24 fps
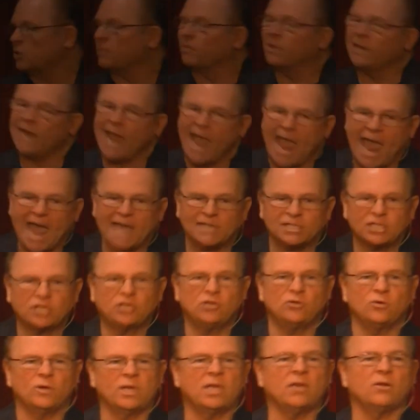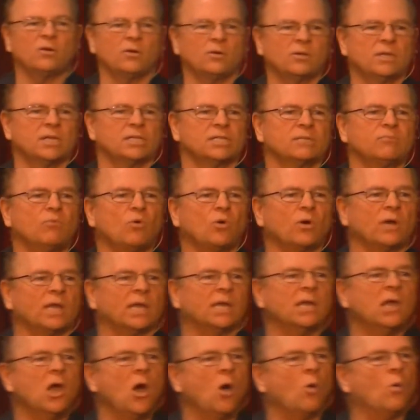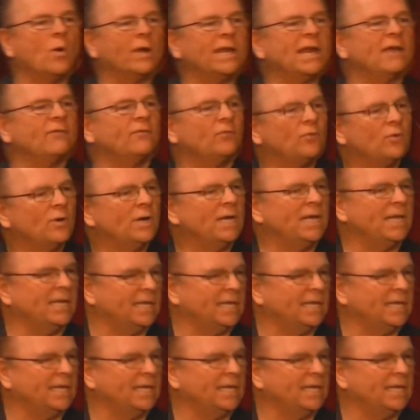So I'm going to ask you here this morning, whatever it